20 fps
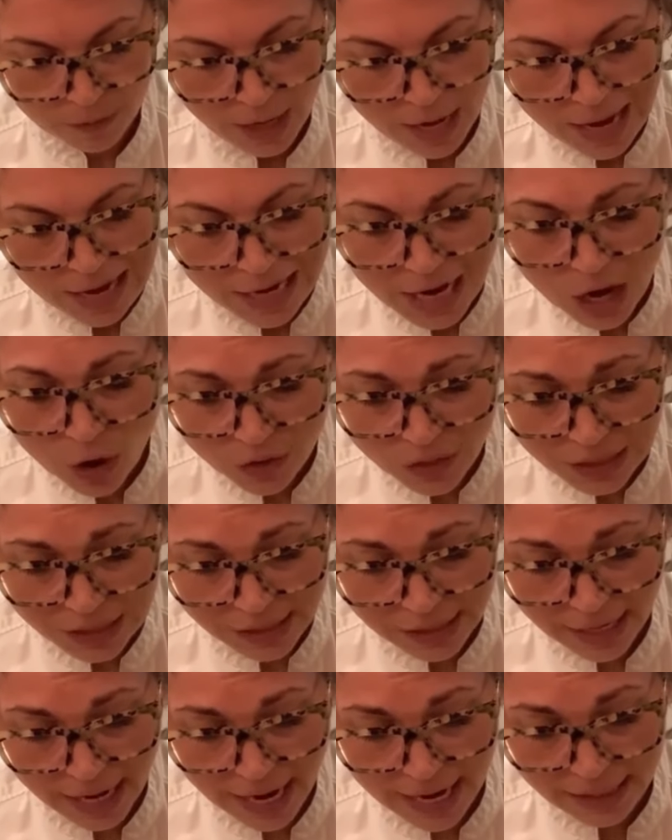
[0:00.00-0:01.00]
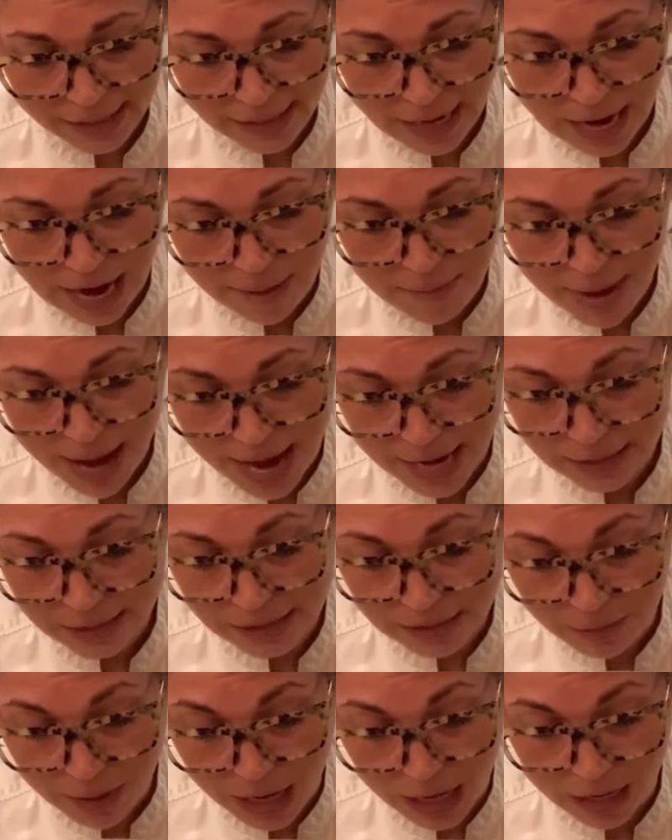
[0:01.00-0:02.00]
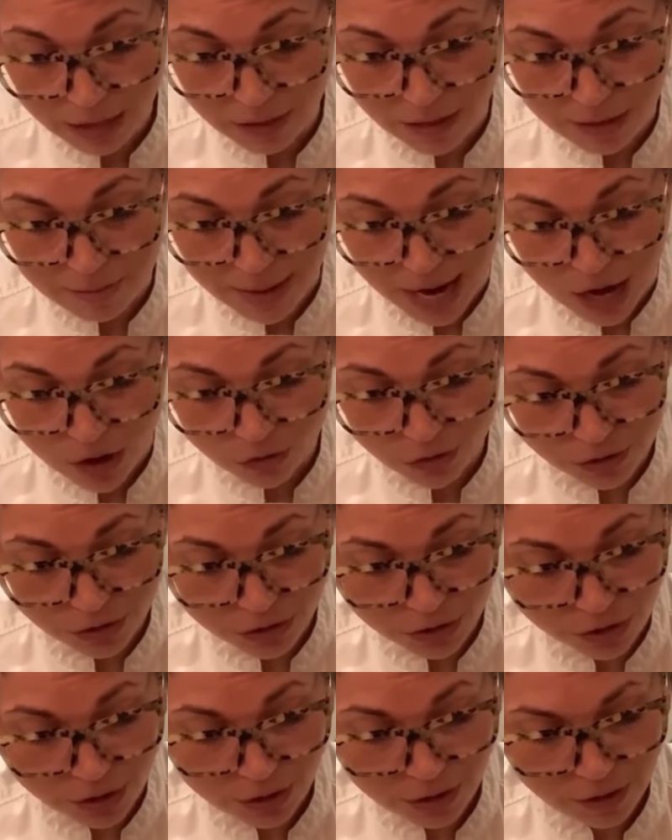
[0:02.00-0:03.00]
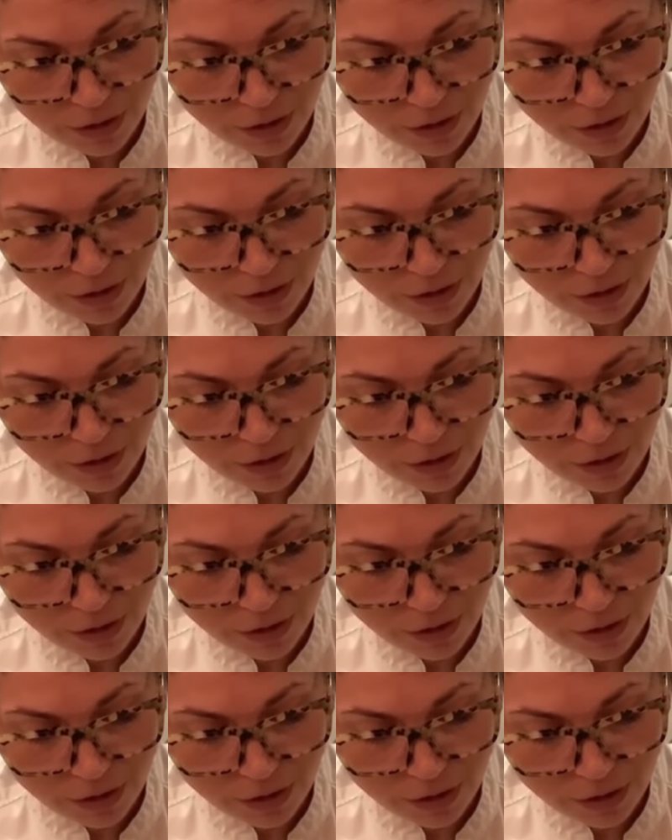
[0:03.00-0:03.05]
Now in this case, I'm estimating the amounts.